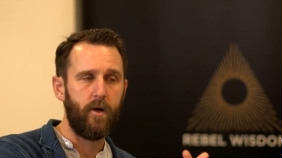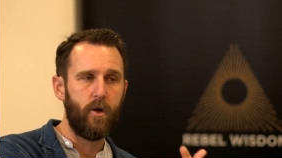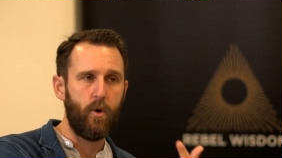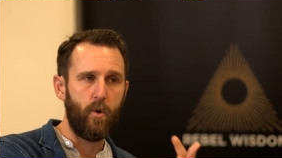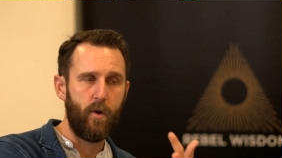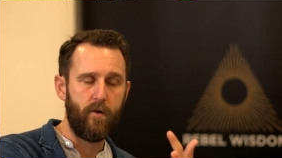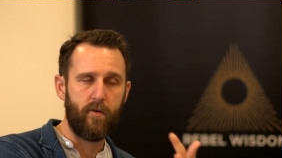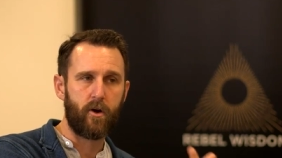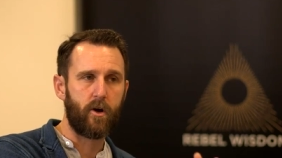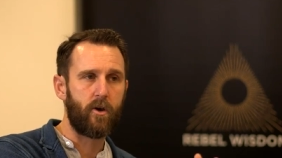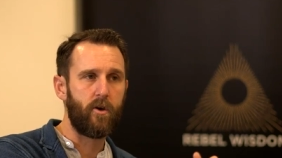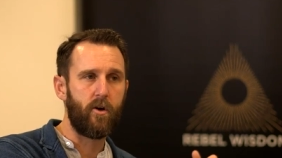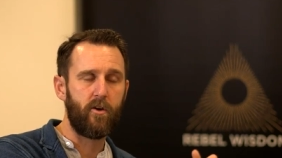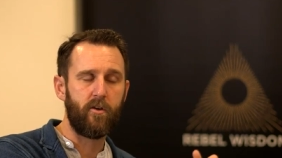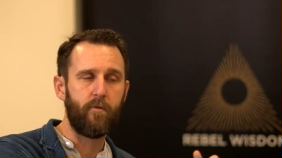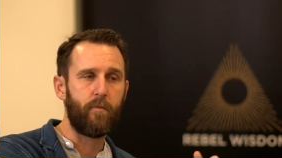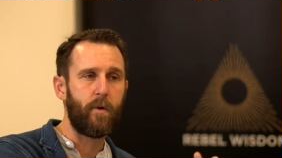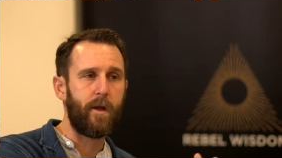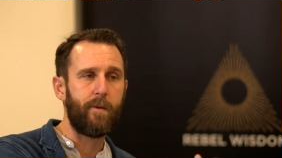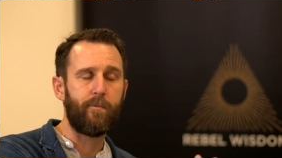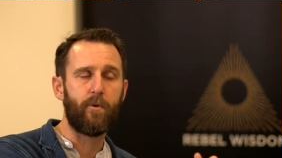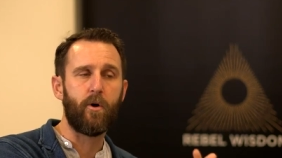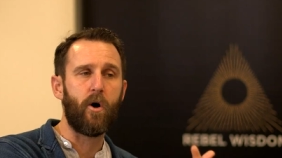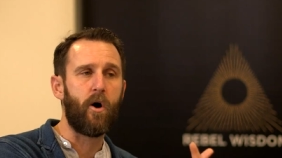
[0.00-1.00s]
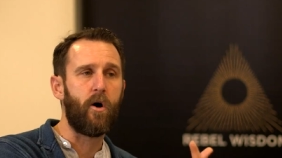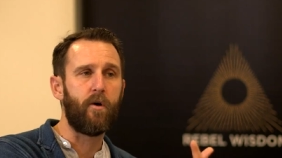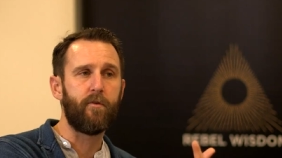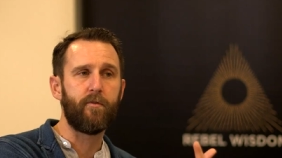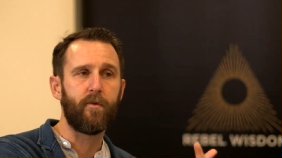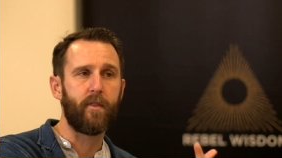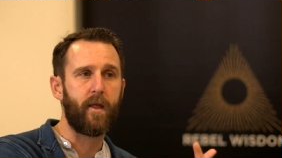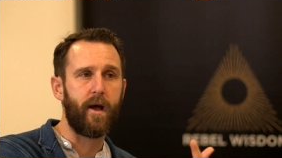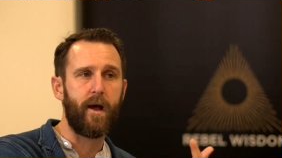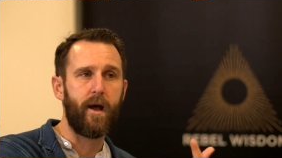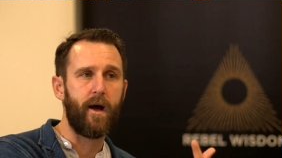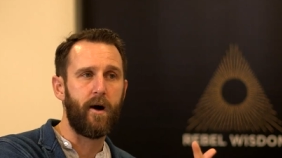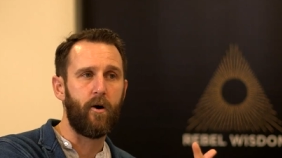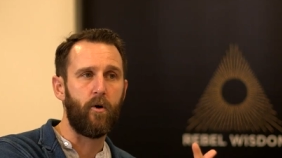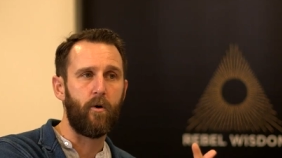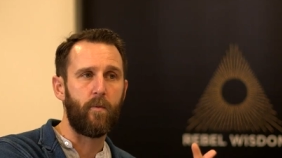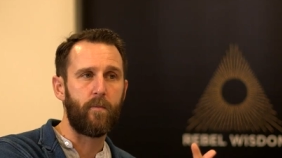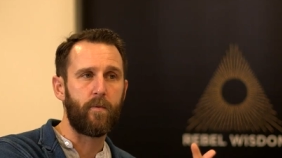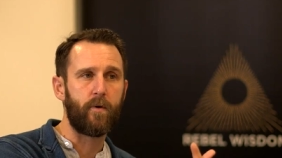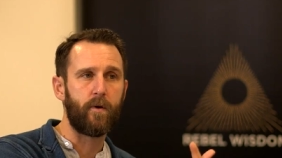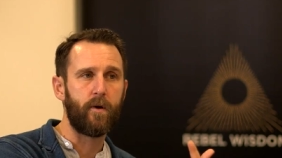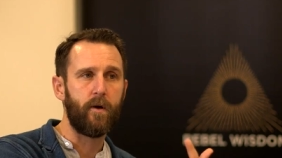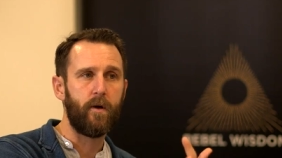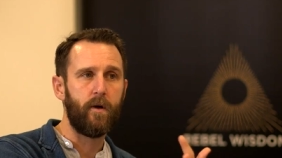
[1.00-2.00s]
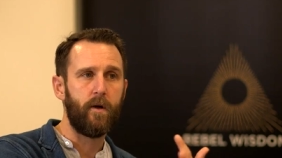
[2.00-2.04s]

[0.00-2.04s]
we've had a lot of people offer their help